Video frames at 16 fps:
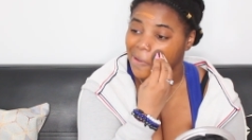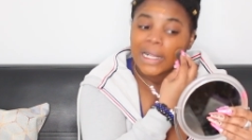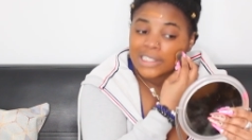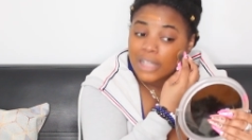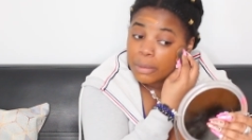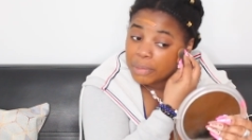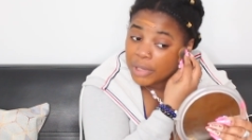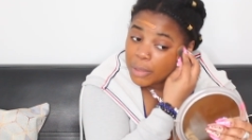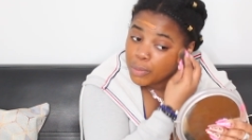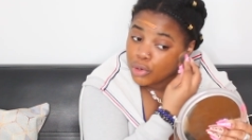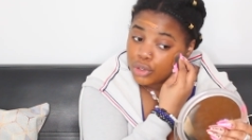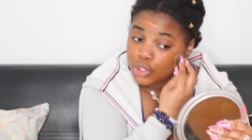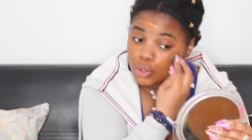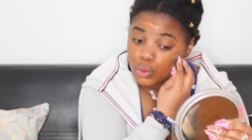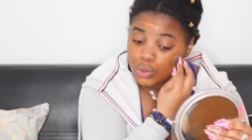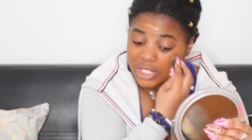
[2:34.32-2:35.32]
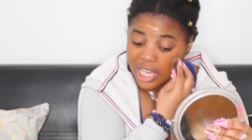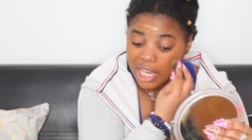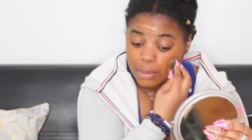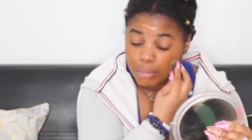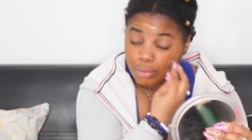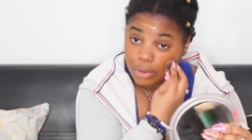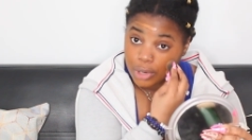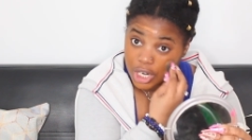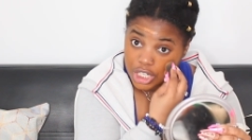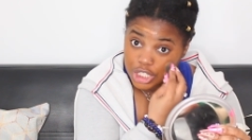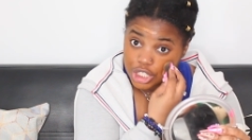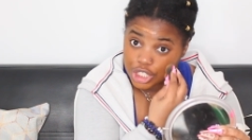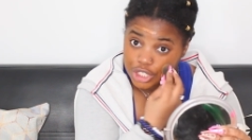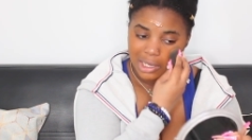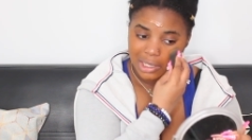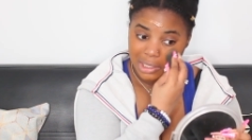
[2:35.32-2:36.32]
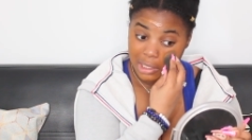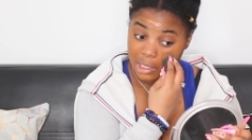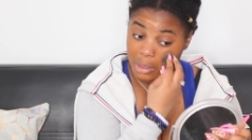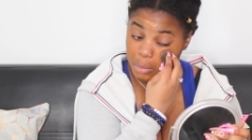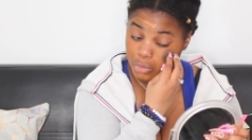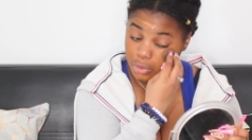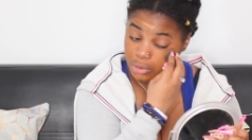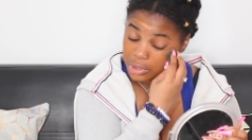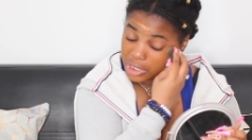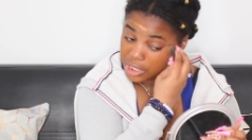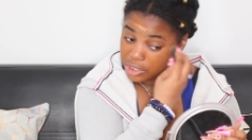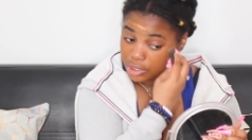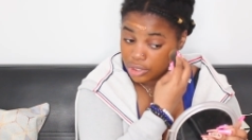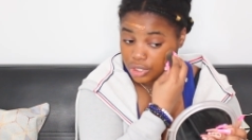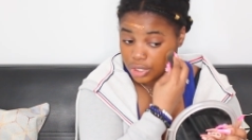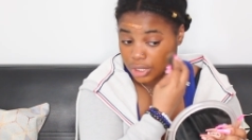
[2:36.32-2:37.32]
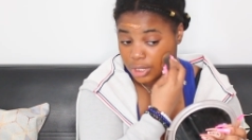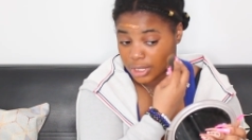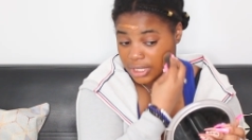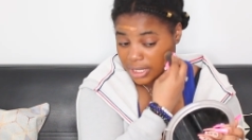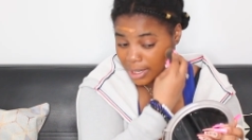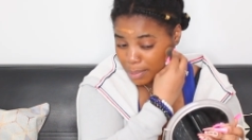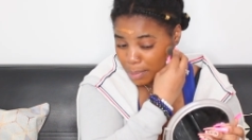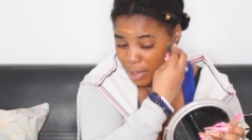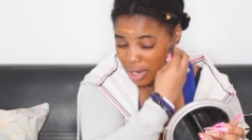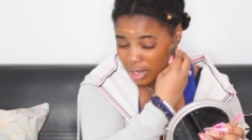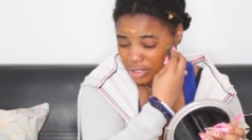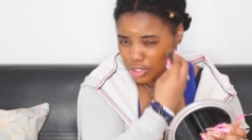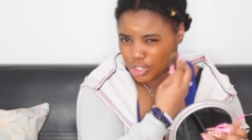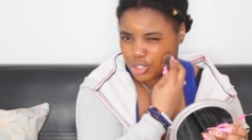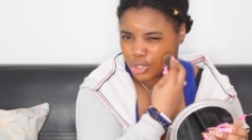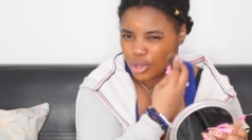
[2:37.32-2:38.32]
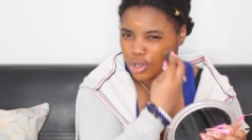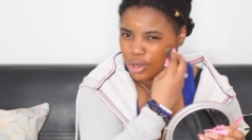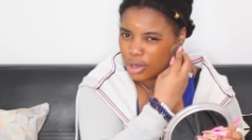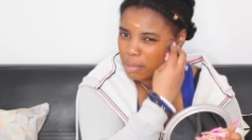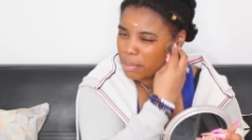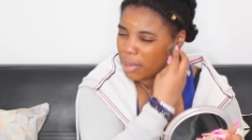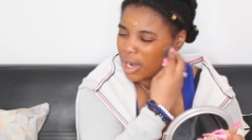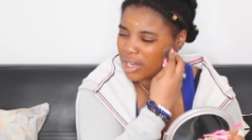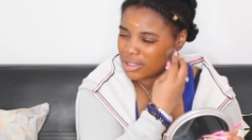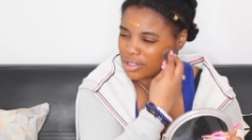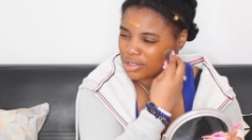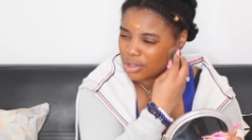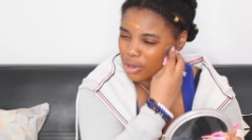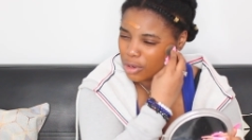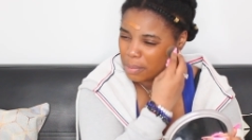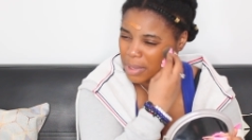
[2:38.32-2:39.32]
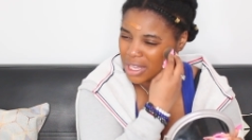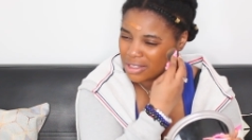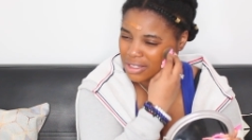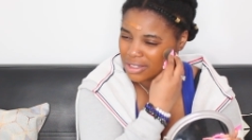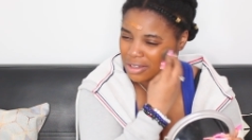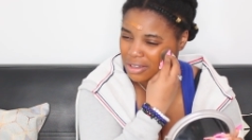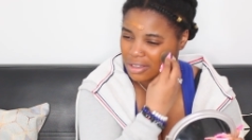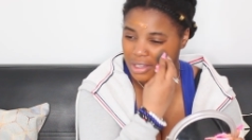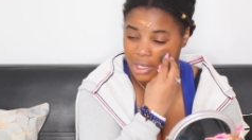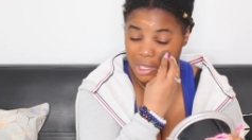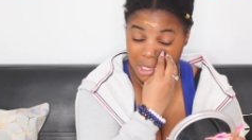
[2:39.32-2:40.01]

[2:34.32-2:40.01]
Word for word: Some people use a brush. Gen moun ki utilize pinceau, pinceau, pencil.